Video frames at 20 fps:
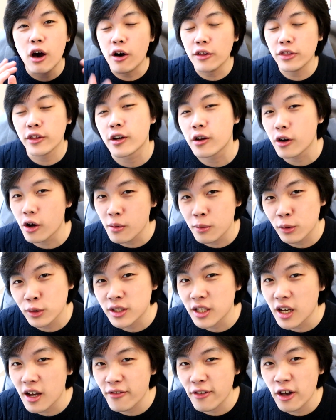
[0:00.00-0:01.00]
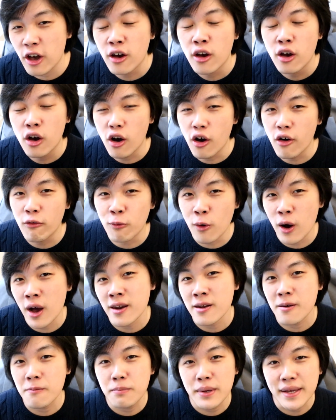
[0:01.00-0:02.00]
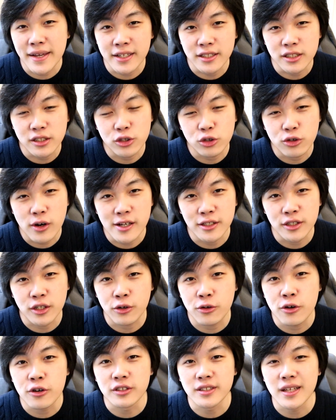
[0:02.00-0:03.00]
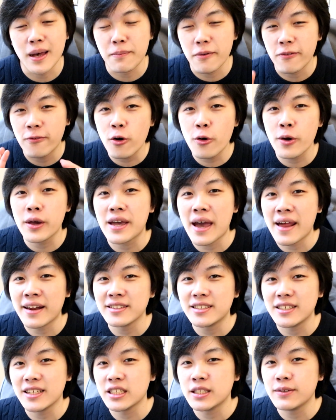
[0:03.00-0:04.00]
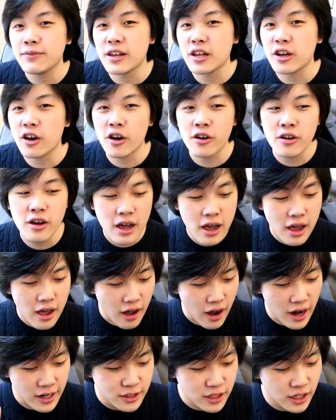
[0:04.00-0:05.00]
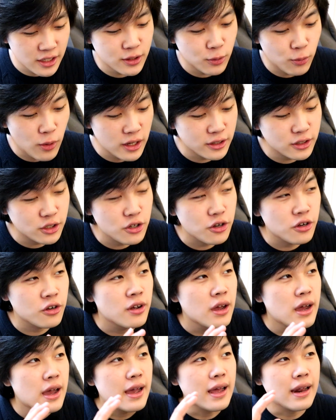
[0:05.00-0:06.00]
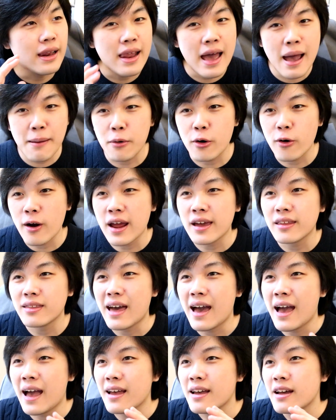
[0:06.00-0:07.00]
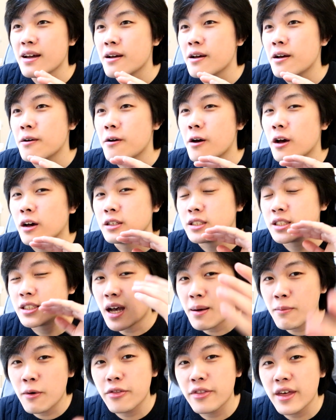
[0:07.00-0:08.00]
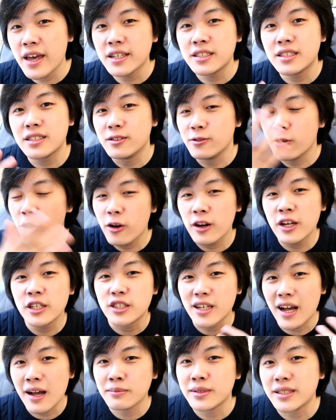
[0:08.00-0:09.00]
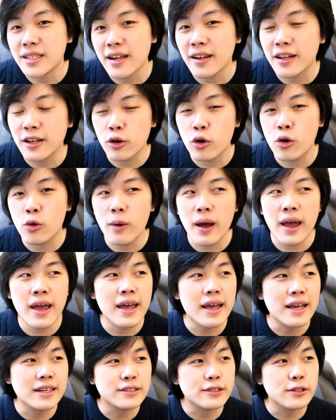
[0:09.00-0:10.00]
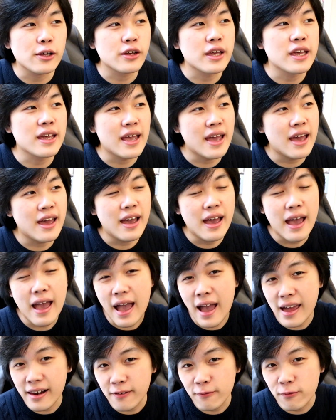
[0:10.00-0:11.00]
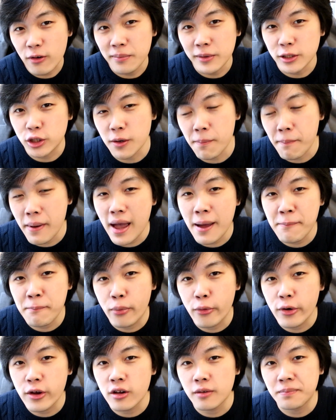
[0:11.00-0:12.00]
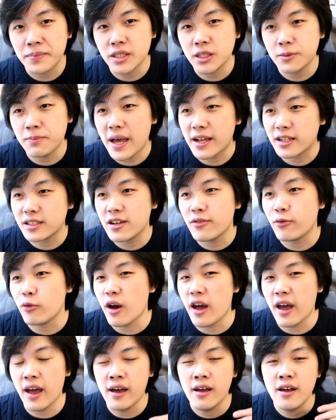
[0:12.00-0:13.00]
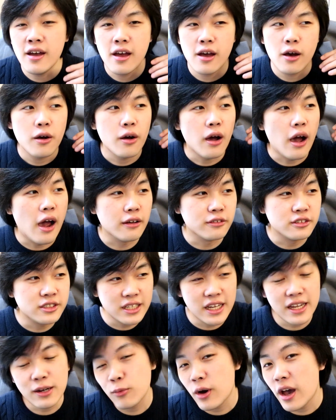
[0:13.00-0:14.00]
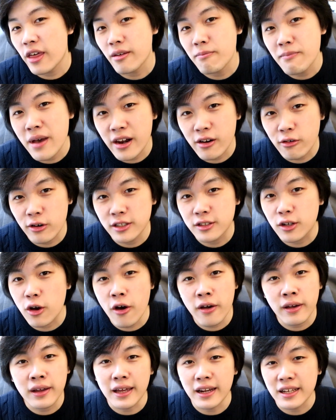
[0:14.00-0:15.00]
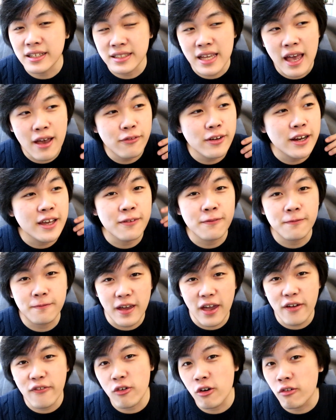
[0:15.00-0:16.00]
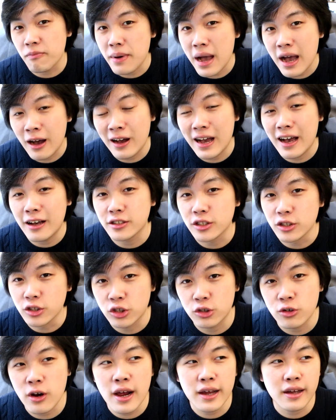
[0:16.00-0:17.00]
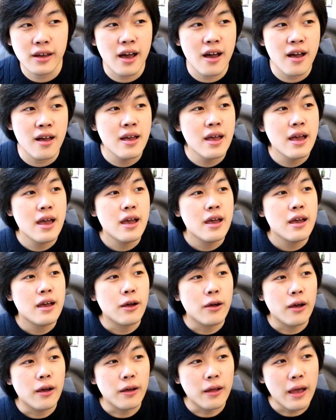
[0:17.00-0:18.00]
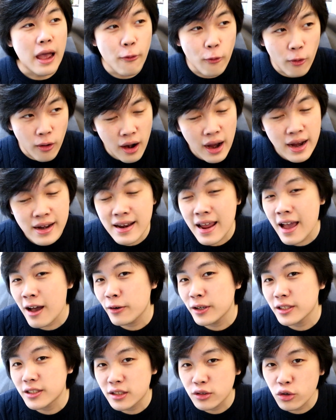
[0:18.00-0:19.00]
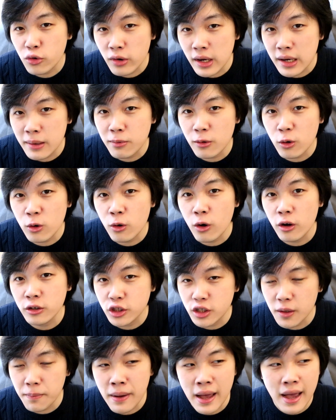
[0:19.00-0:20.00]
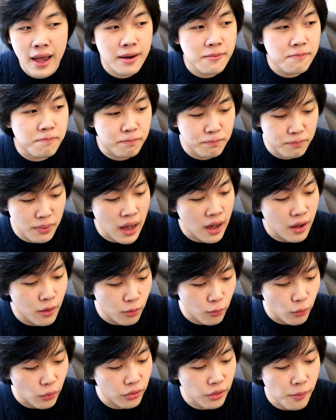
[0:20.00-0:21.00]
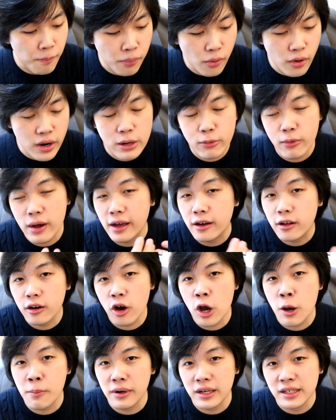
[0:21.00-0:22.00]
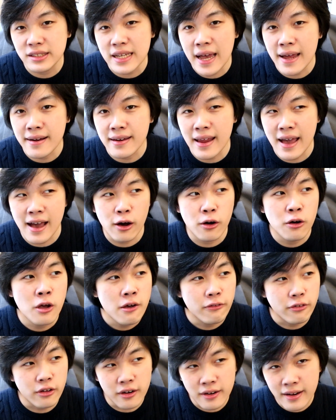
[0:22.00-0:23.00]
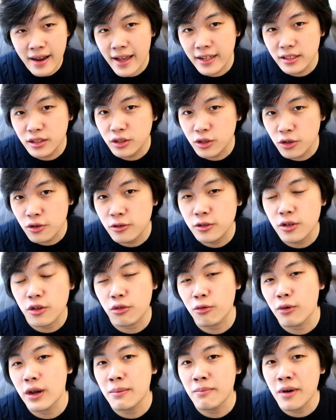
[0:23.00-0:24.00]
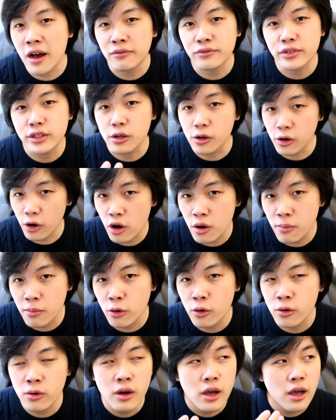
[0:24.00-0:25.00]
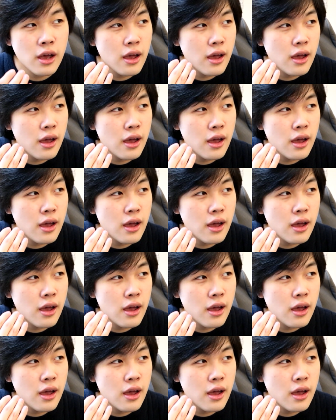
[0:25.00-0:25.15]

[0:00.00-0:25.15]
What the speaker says: on the global server of One Piece Treasure Cruise. Now, before we get into this video, I just want to elaborate that some of this knowledge that I'm sending your way is looking at it from a Japan point of perspective, where I've seen where the meta is going. It is heavily in favor of Powerhouse and Striker. Right now it's cerebral on Japan, but the point where Global is at now, for the next 2 to 3 months, Global